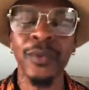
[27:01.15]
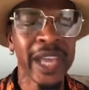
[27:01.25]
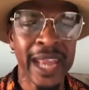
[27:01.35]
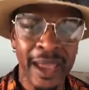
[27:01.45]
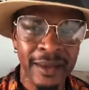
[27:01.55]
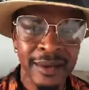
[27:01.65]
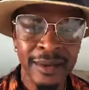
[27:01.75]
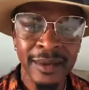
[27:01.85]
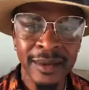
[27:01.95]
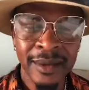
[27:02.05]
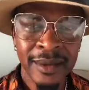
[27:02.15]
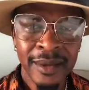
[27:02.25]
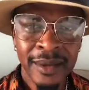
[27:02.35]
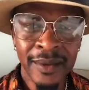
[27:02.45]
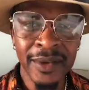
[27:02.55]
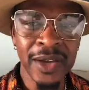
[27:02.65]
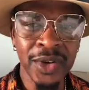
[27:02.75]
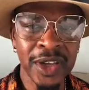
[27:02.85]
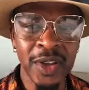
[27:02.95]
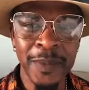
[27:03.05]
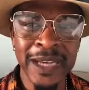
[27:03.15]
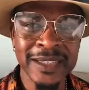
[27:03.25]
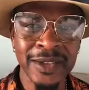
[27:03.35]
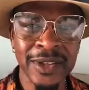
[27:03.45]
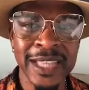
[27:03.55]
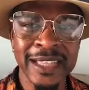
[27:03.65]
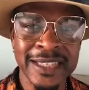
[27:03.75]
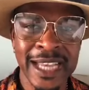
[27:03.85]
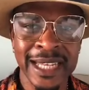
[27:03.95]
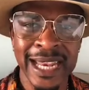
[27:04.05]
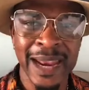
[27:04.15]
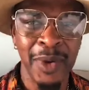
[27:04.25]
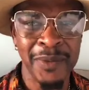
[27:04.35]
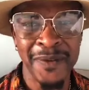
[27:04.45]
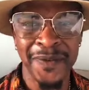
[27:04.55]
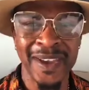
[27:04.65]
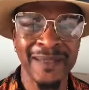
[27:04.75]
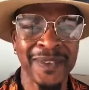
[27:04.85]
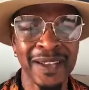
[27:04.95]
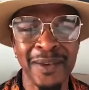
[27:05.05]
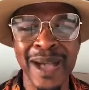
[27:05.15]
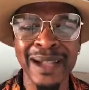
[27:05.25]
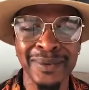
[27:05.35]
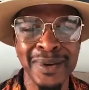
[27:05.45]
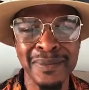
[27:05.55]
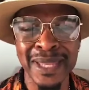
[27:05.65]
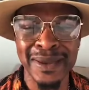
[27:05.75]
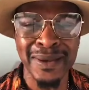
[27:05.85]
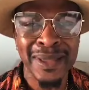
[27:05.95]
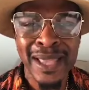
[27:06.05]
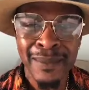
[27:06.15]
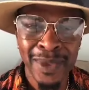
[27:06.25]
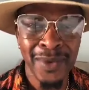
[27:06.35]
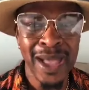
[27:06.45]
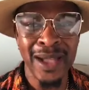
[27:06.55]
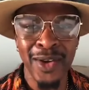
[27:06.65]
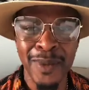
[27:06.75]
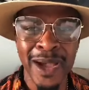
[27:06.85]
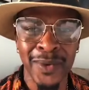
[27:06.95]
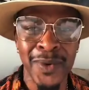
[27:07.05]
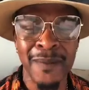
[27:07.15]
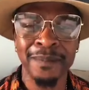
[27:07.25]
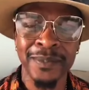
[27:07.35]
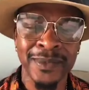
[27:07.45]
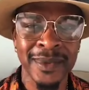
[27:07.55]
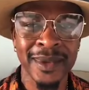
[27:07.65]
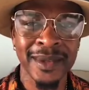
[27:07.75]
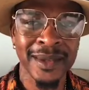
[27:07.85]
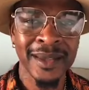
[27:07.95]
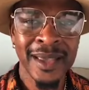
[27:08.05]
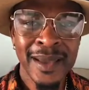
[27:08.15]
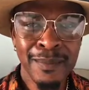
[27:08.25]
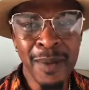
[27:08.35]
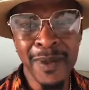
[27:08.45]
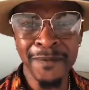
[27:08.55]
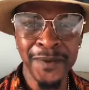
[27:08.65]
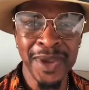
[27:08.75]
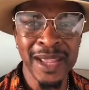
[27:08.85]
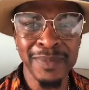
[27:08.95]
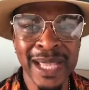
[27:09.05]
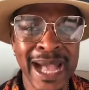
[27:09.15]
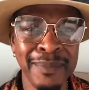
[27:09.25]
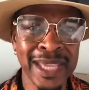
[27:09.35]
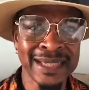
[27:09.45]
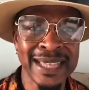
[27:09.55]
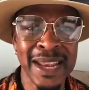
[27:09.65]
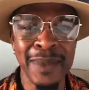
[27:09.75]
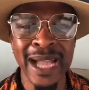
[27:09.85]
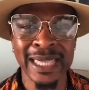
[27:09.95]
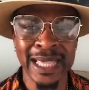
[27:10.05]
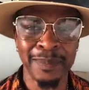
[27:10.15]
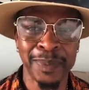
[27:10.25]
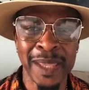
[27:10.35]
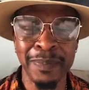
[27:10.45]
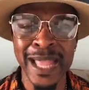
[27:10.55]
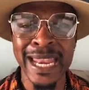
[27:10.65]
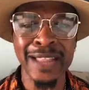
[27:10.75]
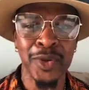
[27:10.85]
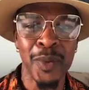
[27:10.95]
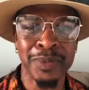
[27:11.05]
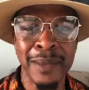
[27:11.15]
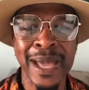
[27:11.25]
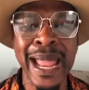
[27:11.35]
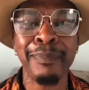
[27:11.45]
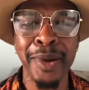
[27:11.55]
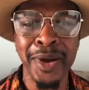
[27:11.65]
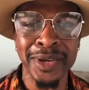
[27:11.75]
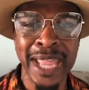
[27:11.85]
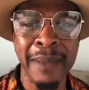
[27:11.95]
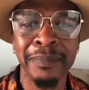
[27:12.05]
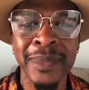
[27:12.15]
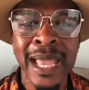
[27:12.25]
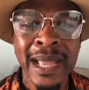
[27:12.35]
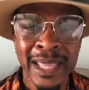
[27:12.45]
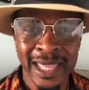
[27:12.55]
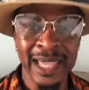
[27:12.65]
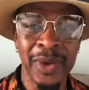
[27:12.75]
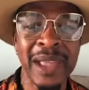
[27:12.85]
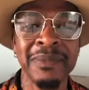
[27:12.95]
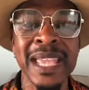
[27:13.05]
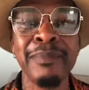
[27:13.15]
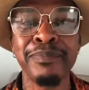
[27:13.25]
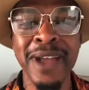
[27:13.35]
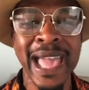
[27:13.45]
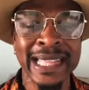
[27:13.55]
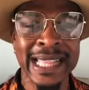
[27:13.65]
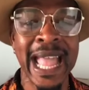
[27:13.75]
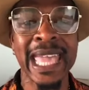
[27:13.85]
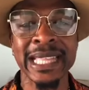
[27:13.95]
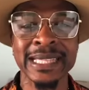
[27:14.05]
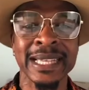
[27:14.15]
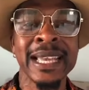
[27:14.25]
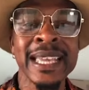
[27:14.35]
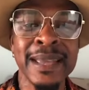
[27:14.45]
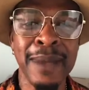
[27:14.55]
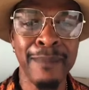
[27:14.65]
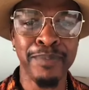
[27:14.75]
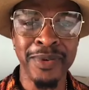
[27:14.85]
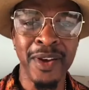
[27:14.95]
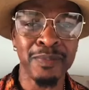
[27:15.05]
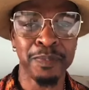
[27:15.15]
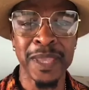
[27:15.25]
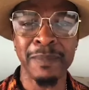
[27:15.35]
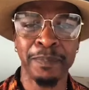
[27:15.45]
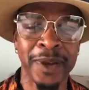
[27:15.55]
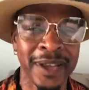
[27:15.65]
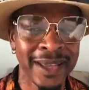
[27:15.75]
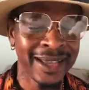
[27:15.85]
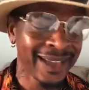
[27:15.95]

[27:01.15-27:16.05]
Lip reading: And where are they? Every day when I get up and listen to Death Channel all about, me afraid if you go back home, you know. Me want to go back home. But me afraid because me, I said, them I kill people and I dump them and I burn them. He went near bright light. He might burn people.